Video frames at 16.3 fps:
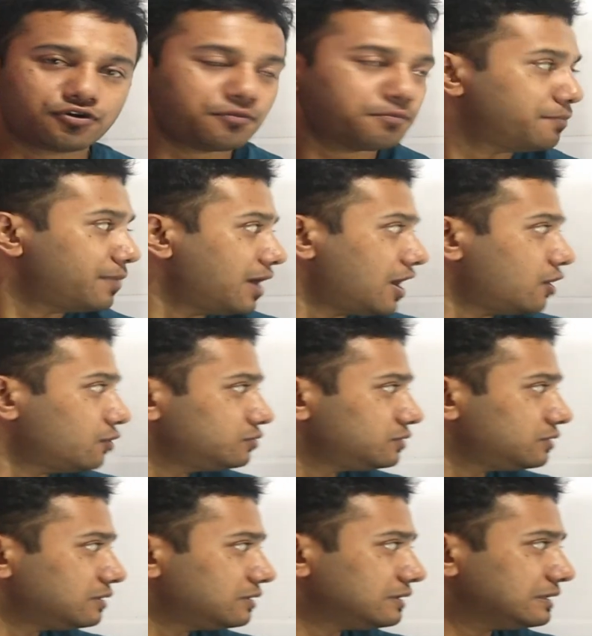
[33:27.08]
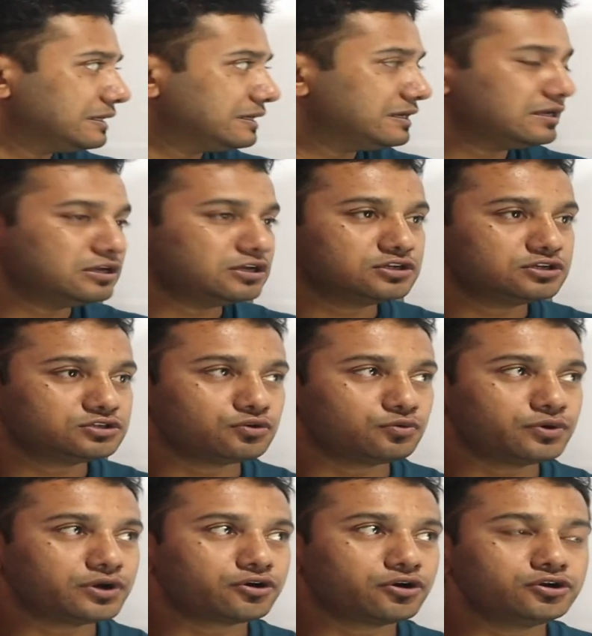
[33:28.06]
compound, so
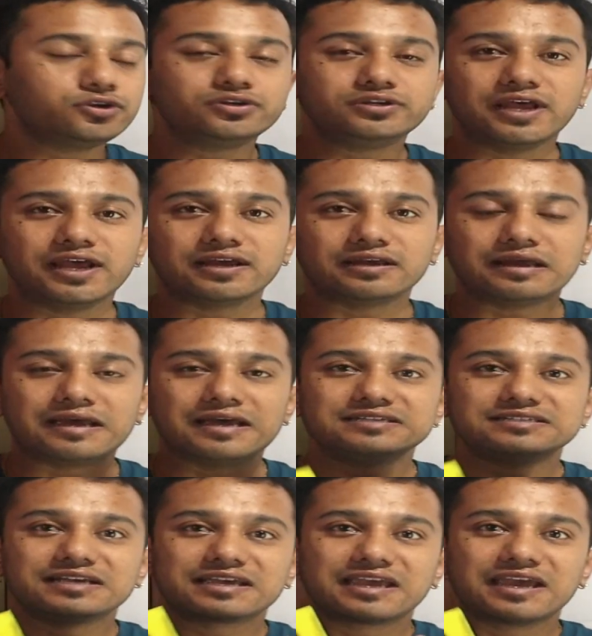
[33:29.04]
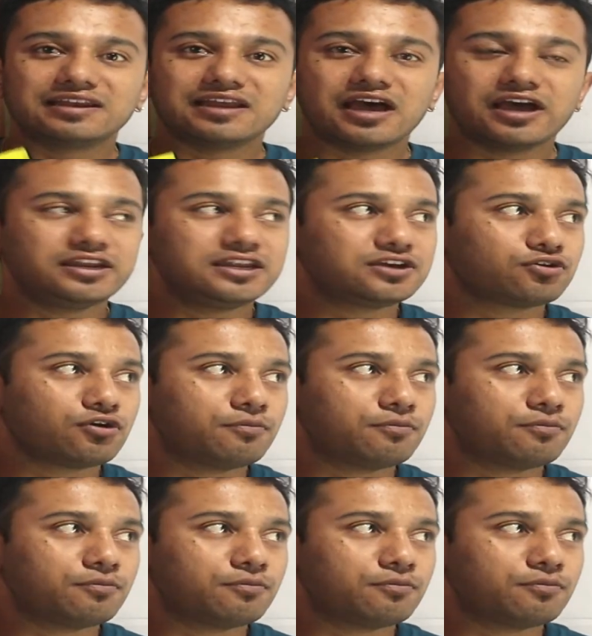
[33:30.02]
we are going to take as a cationic